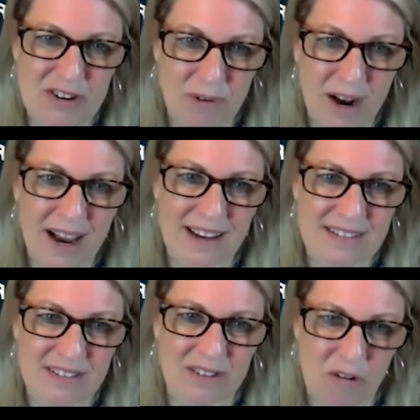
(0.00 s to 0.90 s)

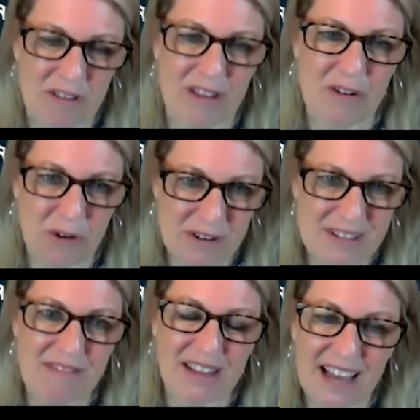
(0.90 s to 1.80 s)
arise over the course
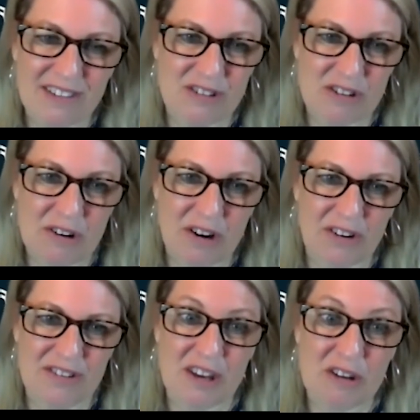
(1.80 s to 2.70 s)
of the last 2
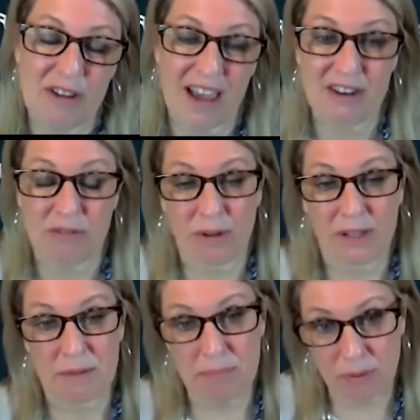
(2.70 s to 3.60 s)
years that you've had to
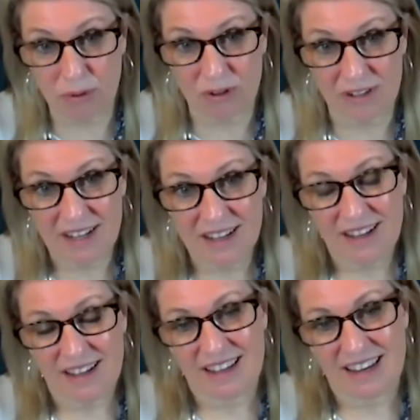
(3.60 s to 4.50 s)
really pull,
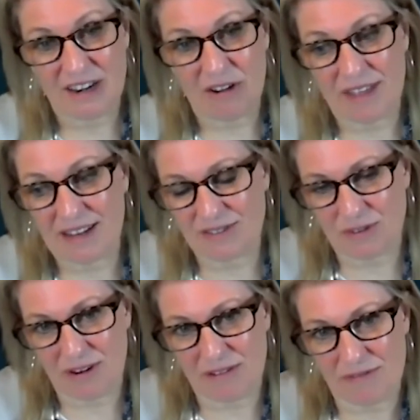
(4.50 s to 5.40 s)
that
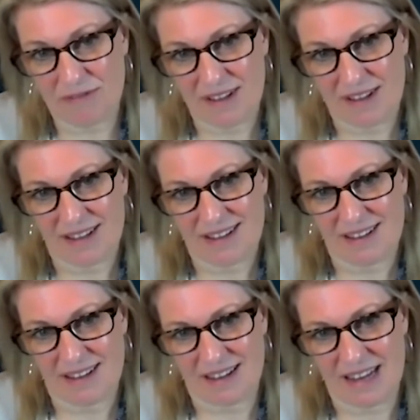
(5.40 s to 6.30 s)
sort of
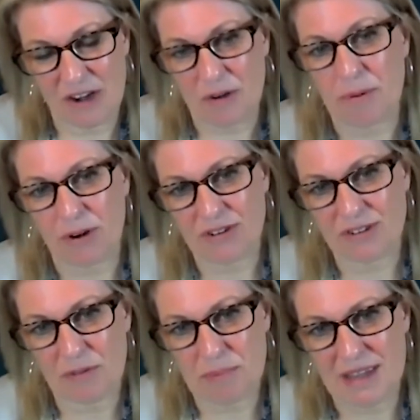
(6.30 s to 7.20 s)

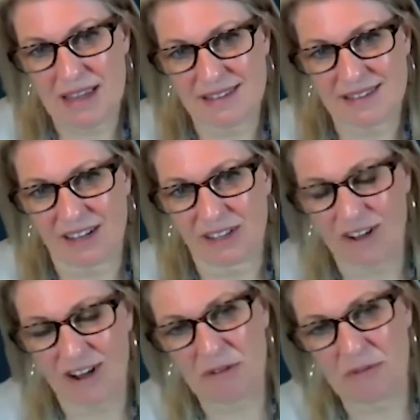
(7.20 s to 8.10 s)
interpersonal piece
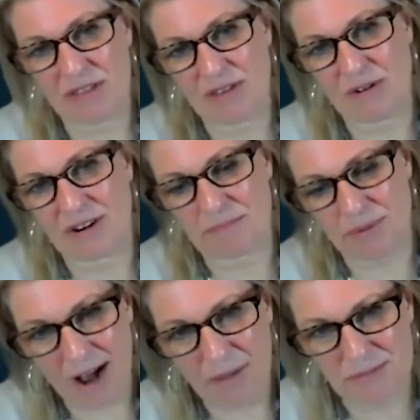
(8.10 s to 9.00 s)
along with your
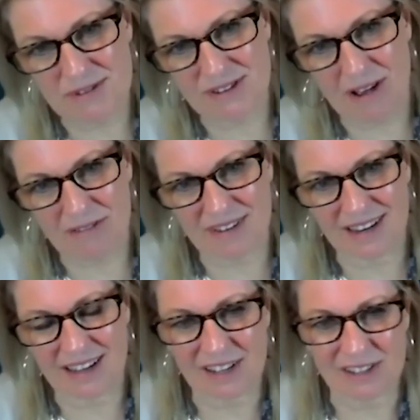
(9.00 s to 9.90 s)
problem
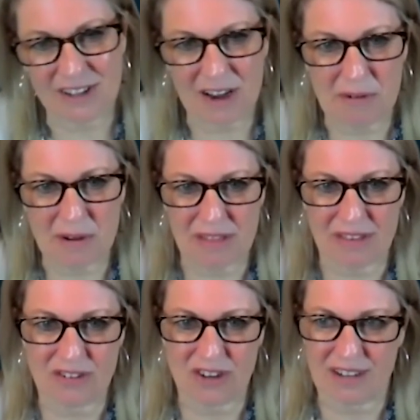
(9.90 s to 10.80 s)
solving, along with
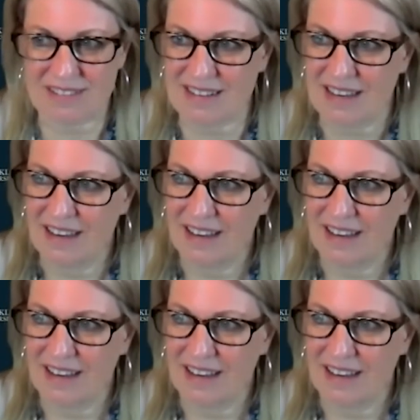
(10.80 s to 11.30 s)
just,